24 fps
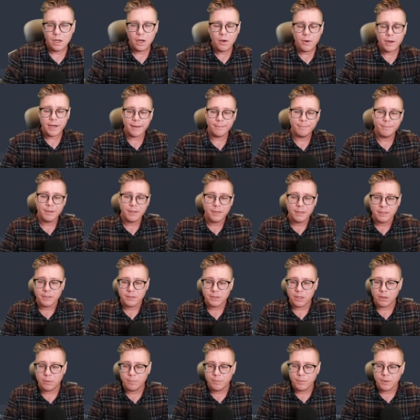Okay,
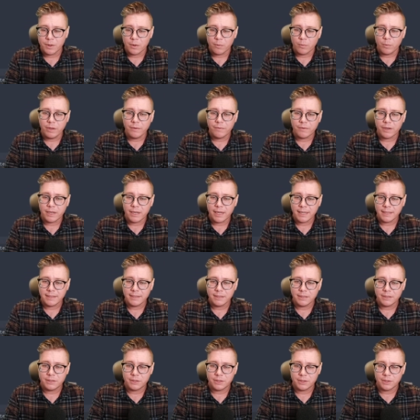so we've
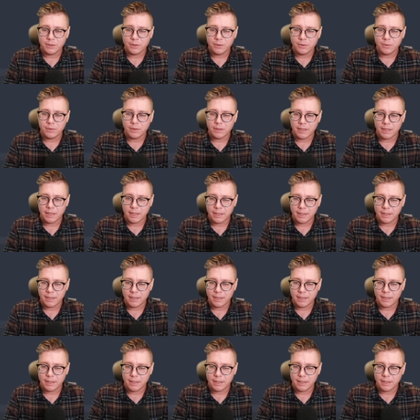connected to